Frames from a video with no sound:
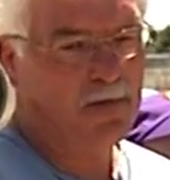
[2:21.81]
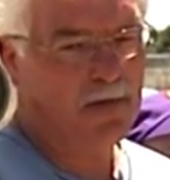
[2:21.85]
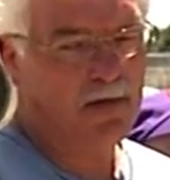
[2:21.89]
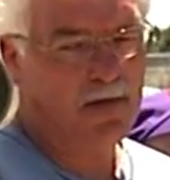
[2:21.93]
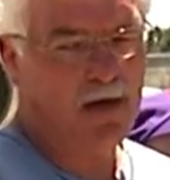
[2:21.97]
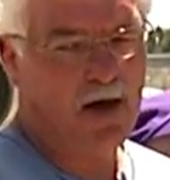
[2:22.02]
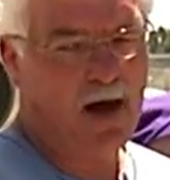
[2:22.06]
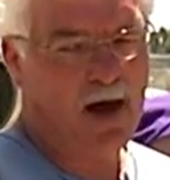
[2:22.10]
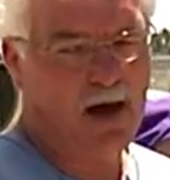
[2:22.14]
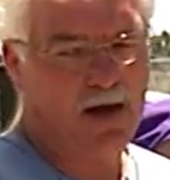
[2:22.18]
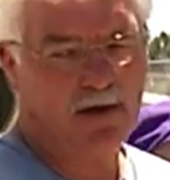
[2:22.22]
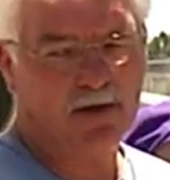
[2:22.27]

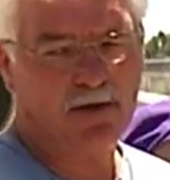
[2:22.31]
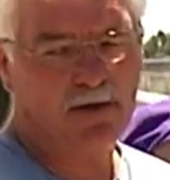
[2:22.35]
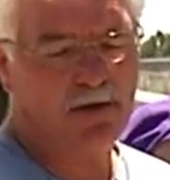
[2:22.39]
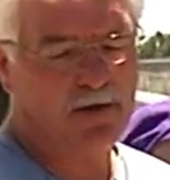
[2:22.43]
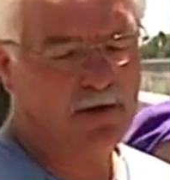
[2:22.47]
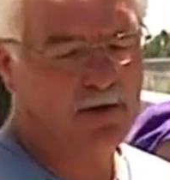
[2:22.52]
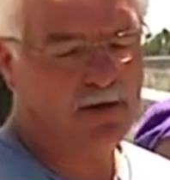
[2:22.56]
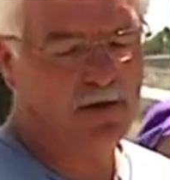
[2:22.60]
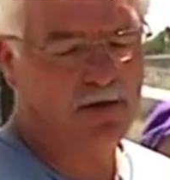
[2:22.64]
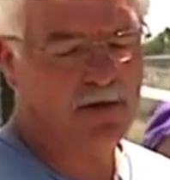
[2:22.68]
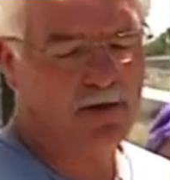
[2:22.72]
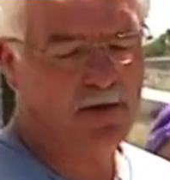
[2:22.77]
Yeah,
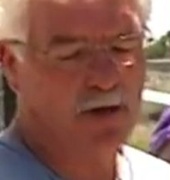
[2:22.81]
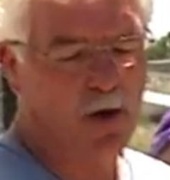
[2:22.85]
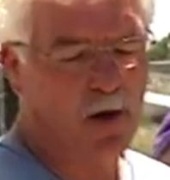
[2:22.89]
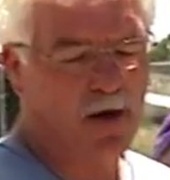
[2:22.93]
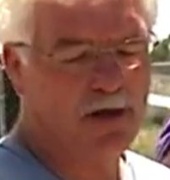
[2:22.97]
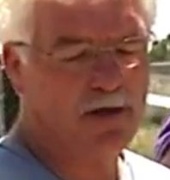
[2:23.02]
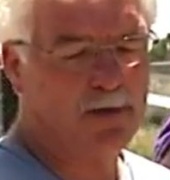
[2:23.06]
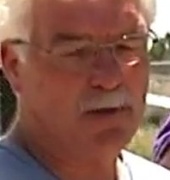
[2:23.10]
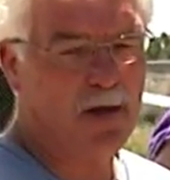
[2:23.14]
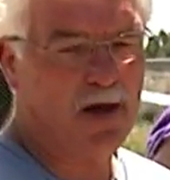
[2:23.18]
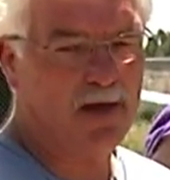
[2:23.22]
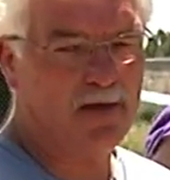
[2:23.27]
it's so
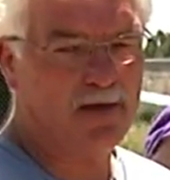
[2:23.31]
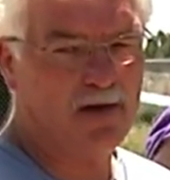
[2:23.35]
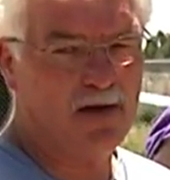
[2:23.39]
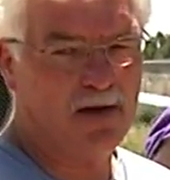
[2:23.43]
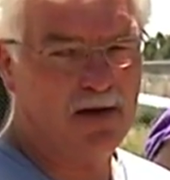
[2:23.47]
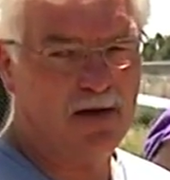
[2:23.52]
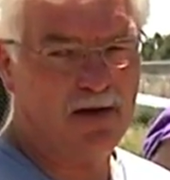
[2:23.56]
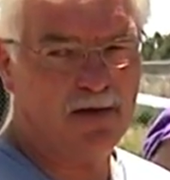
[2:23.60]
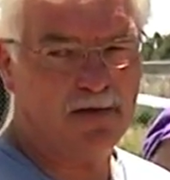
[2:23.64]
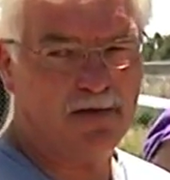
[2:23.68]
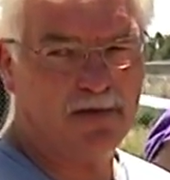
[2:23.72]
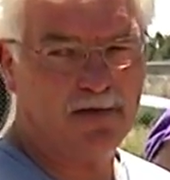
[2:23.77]

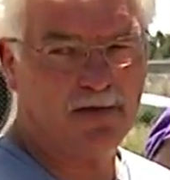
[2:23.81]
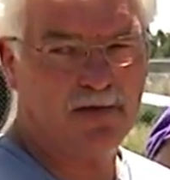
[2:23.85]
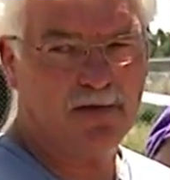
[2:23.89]
expensive.